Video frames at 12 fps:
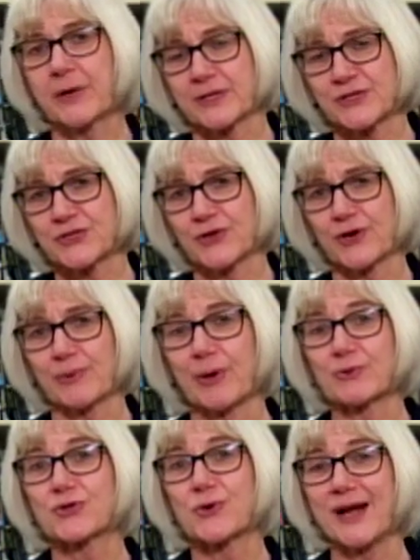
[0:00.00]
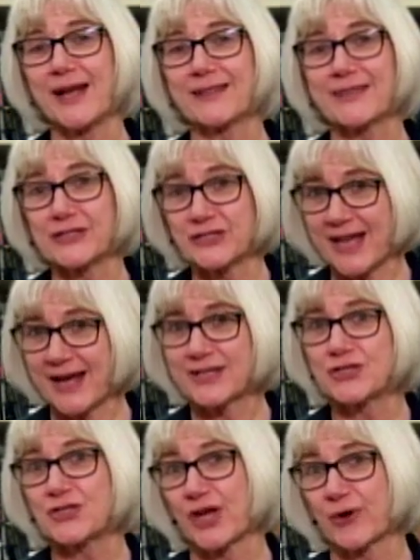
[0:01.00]
concern about training the
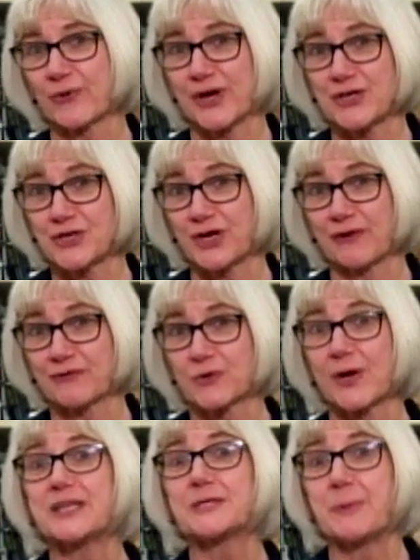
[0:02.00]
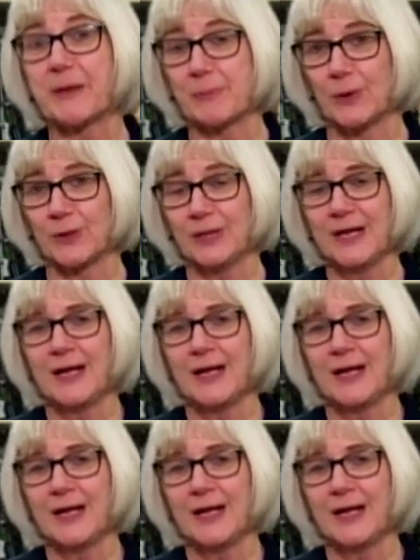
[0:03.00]
next generation of tradespeople.